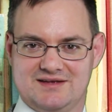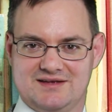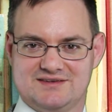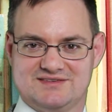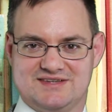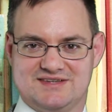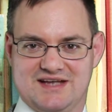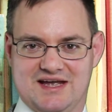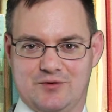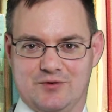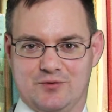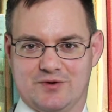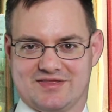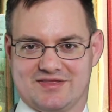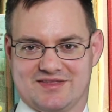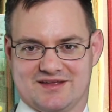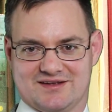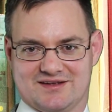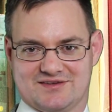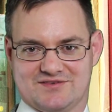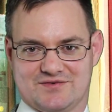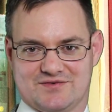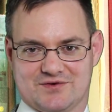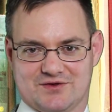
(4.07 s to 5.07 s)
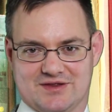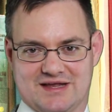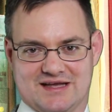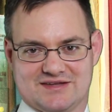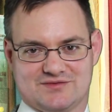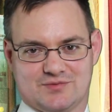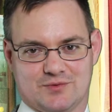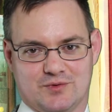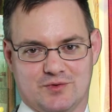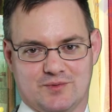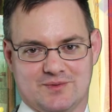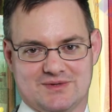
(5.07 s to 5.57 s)
Stay with us, for
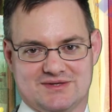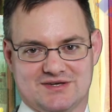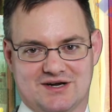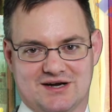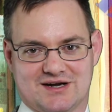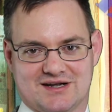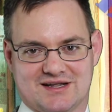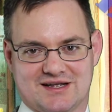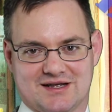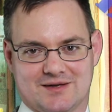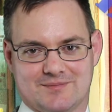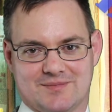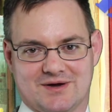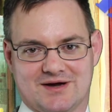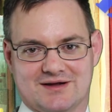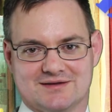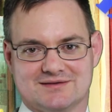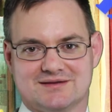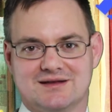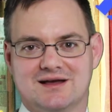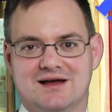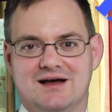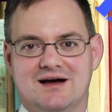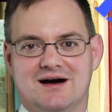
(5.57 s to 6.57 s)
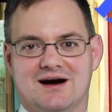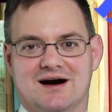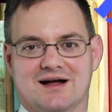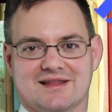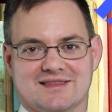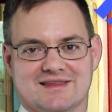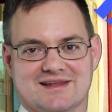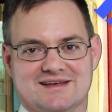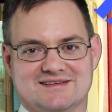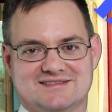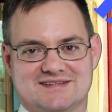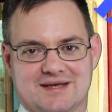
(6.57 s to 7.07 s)
that's what we'll be talking about
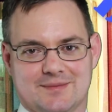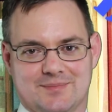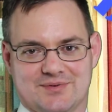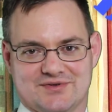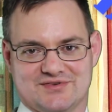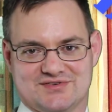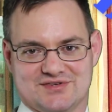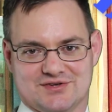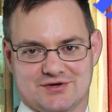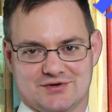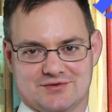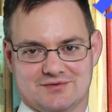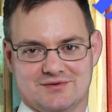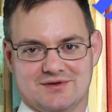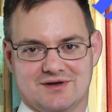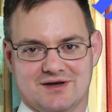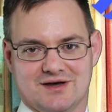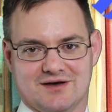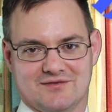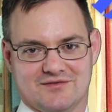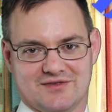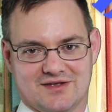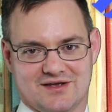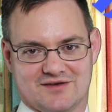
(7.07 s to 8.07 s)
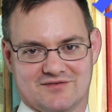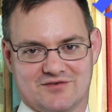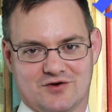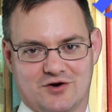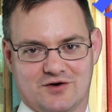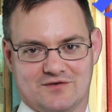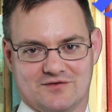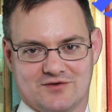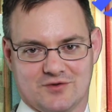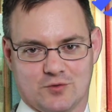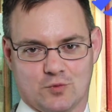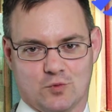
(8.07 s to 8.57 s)
on this episode of the
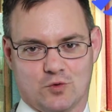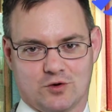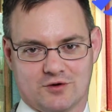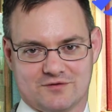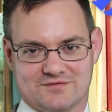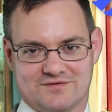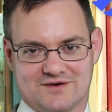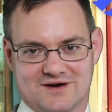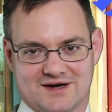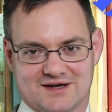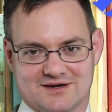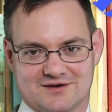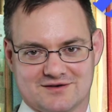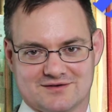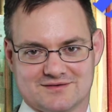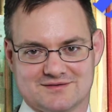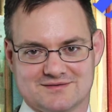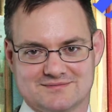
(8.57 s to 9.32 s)
Evolving Warfighter.